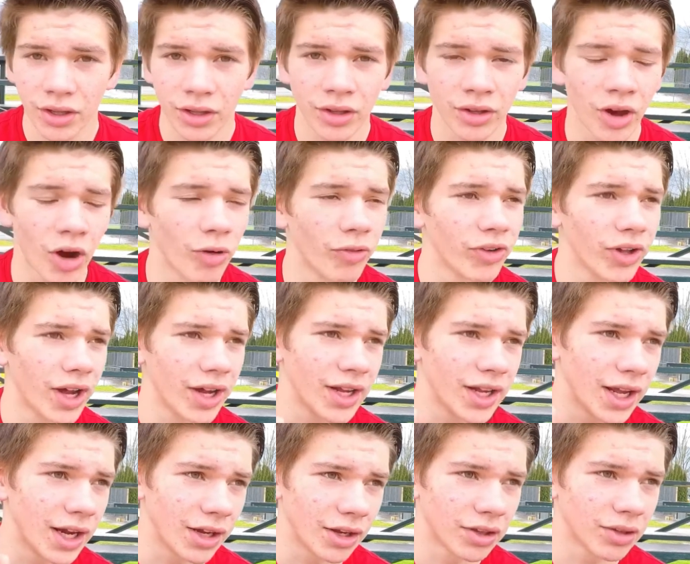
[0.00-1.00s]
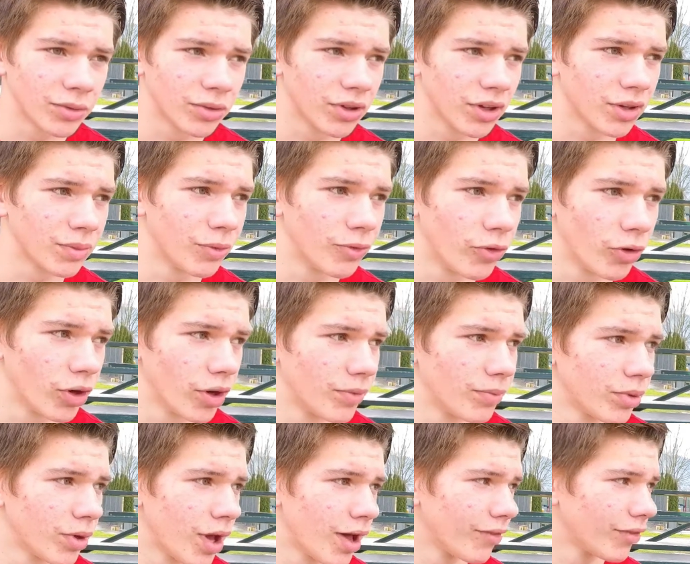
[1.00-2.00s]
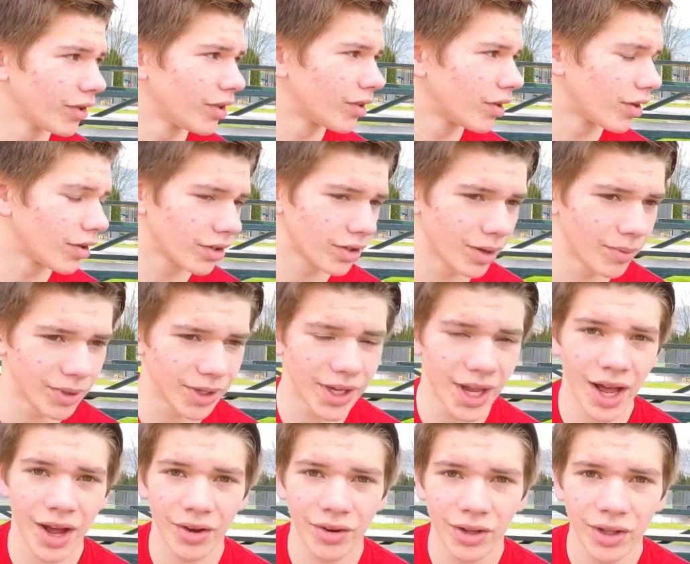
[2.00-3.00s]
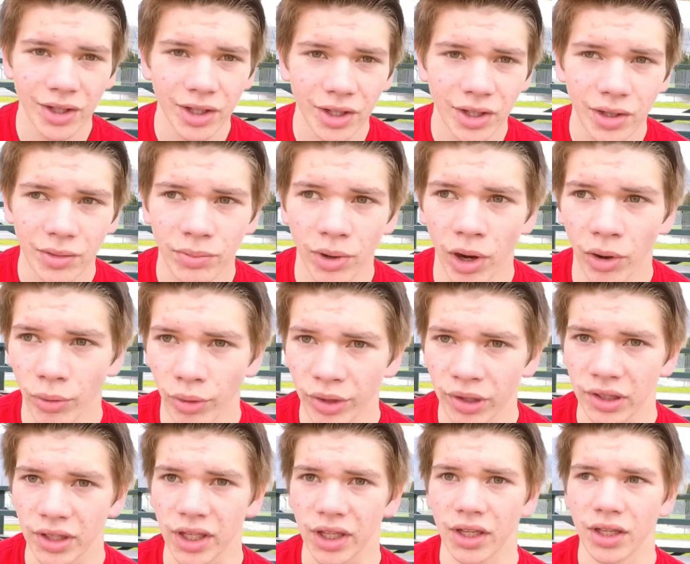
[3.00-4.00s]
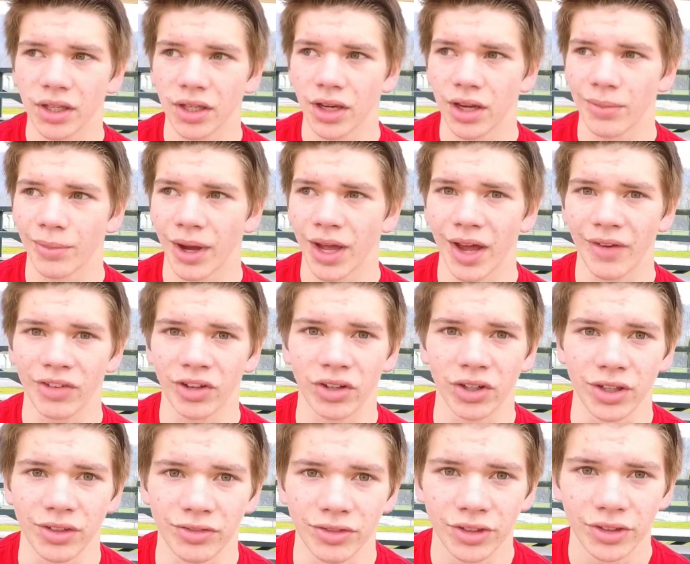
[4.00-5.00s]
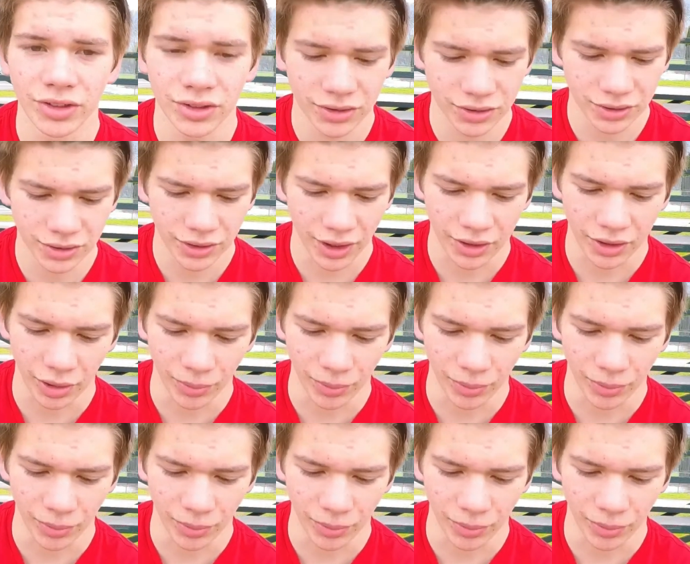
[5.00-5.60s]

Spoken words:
Hopefully I can get in some clips before it probably starts coming down, but we'll see. I might have to leave. Let's hope